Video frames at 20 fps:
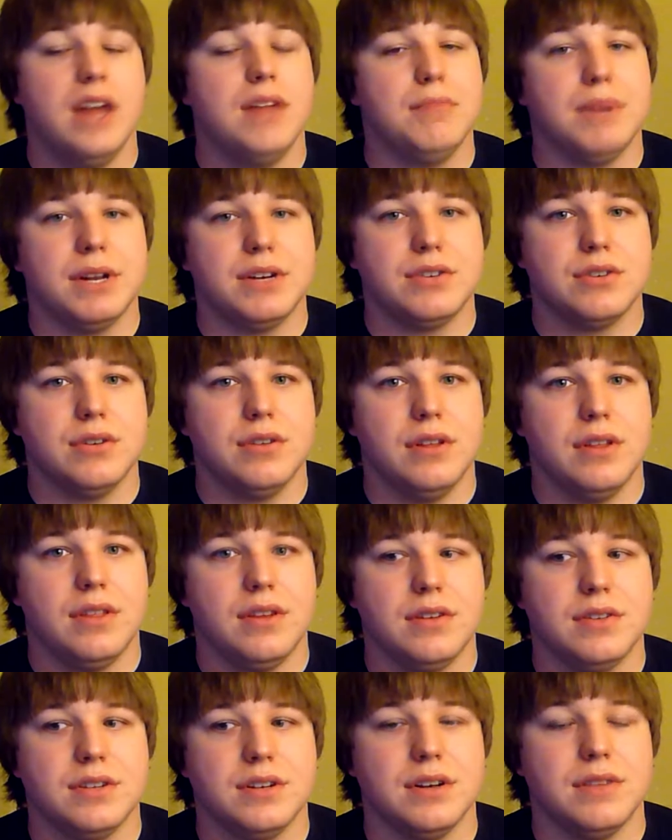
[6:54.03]
and make sure
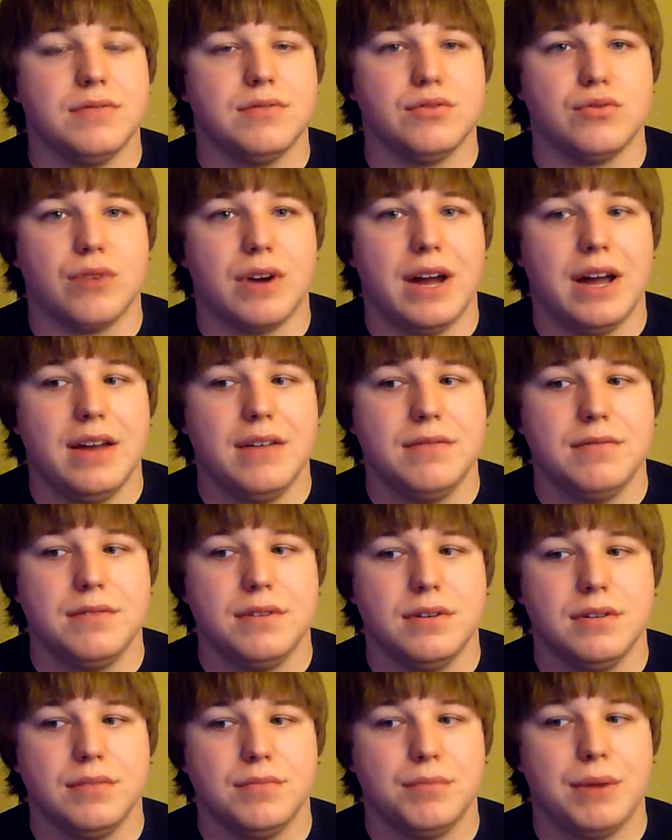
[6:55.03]
that there's enough
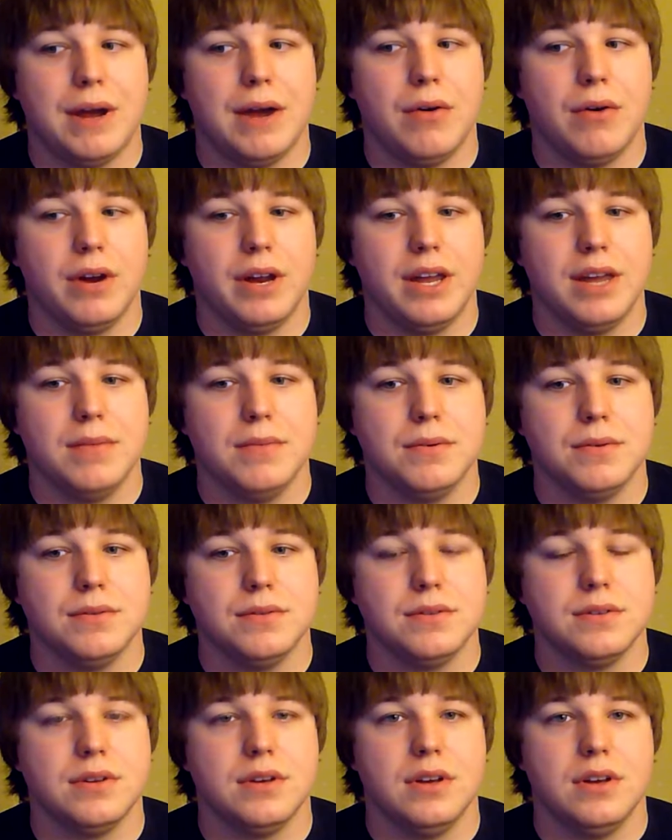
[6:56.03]
drive power
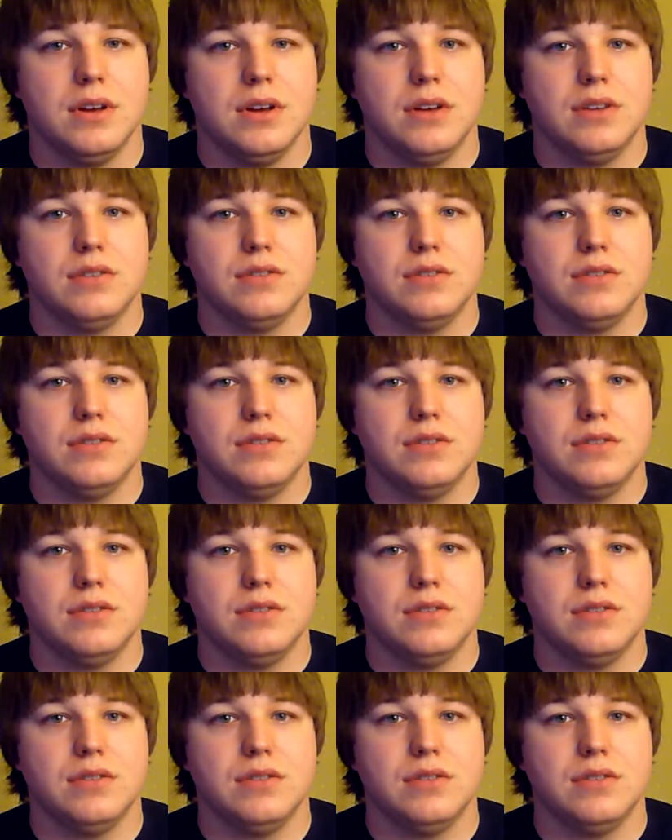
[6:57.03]
cables